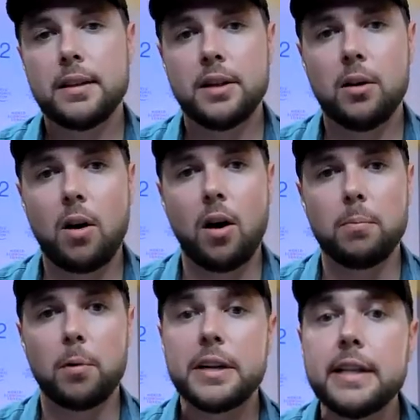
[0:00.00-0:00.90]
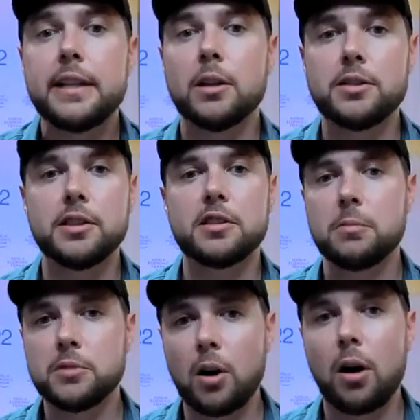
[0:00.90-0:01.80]
you know, our marine
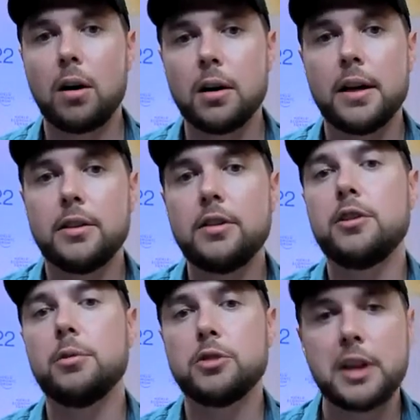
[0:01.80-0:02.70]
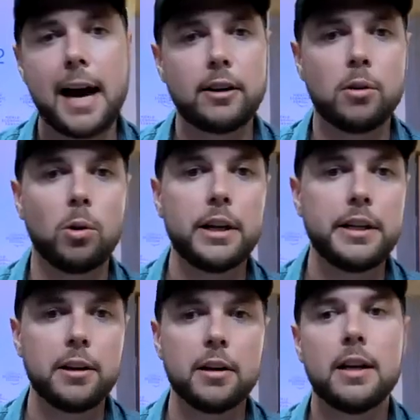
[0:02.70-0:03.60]
ecosystems are a huge
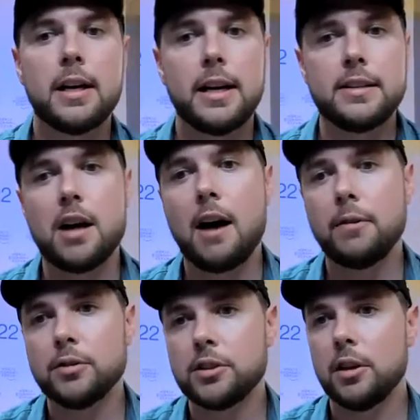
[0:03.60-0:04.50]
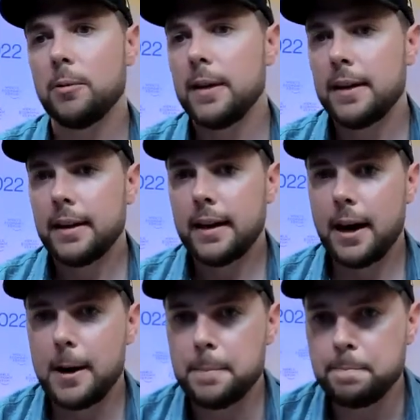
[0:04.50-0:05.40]
category here at Davos. So
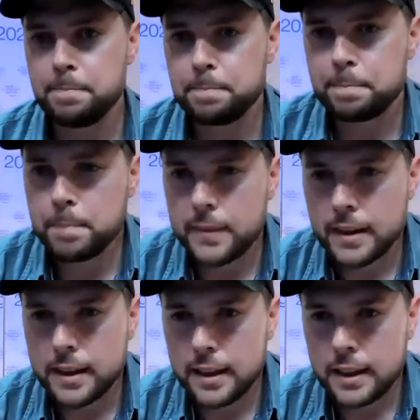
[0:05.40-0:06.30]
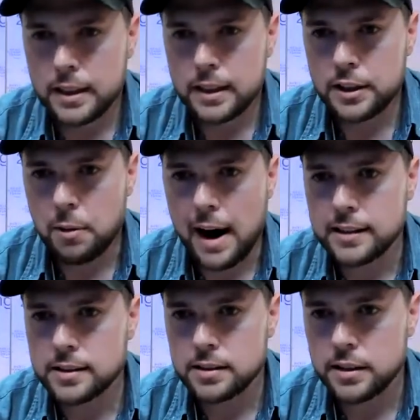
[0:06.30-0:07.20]
um, you
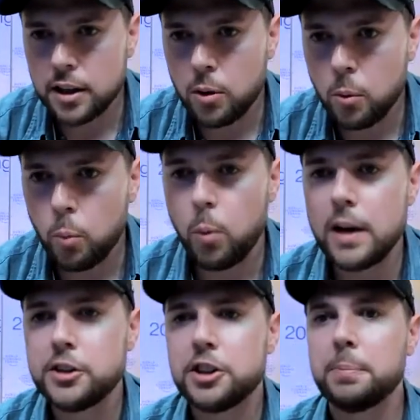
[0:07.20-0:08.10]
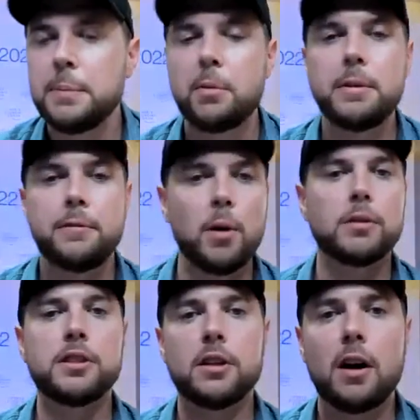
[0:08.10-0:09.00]
asked, you know, what should people be
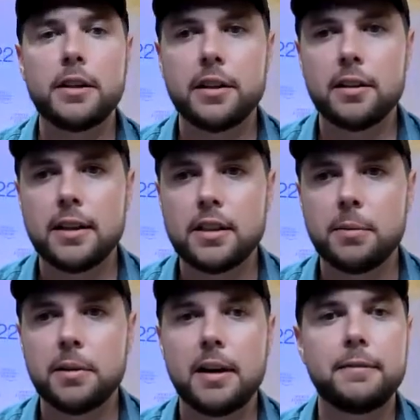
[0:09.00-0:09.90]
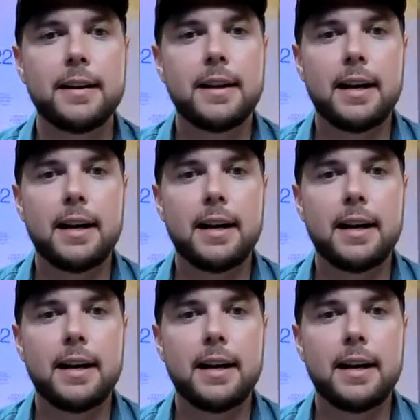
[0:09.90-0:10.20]
focusing on here at WF?